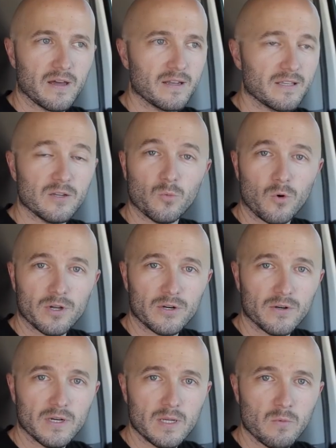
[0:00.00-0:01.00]
Templay. He'll
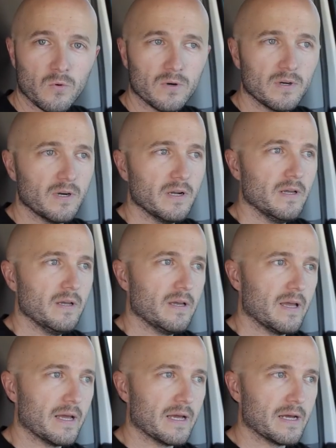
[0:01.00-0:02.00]
be quickly,
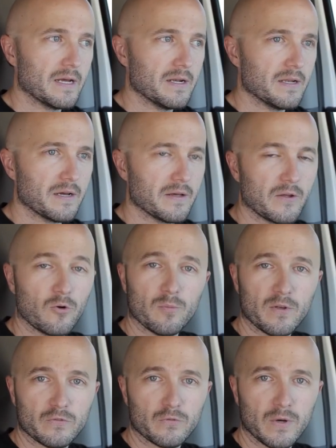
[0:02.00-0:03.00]
uh, he'll probably smile
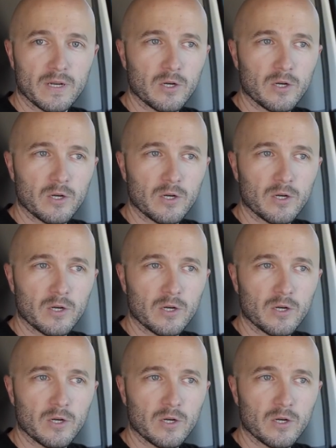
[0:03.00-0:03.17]
about it.